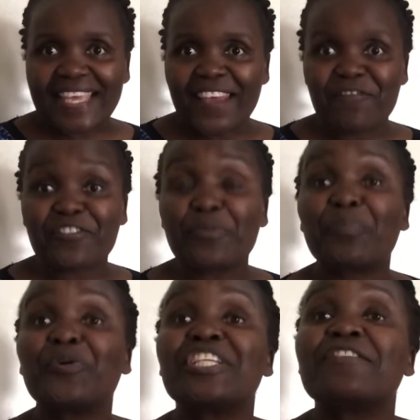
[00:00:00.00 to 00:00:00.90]

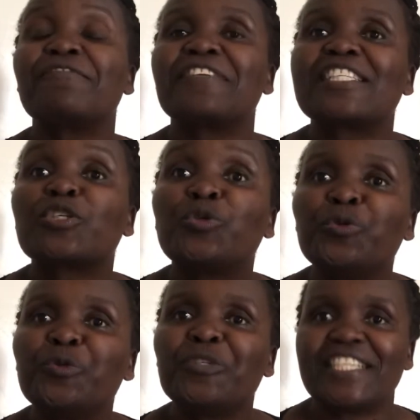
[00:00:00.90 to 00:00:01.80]
everybody feel
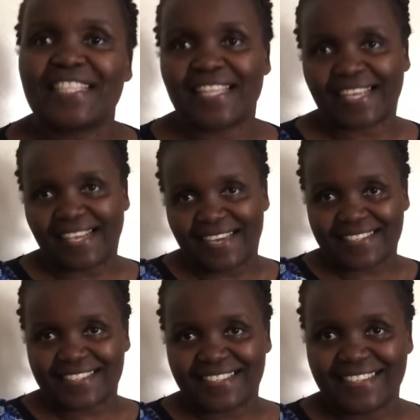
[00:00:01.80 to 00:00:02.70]
good in the
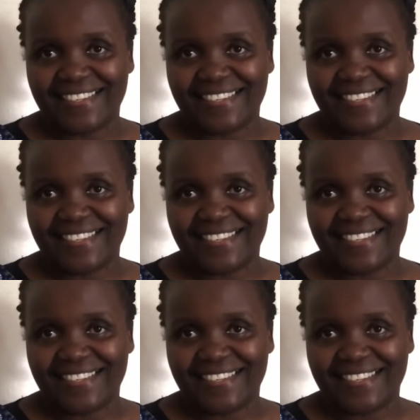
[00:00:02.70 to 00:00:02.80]
class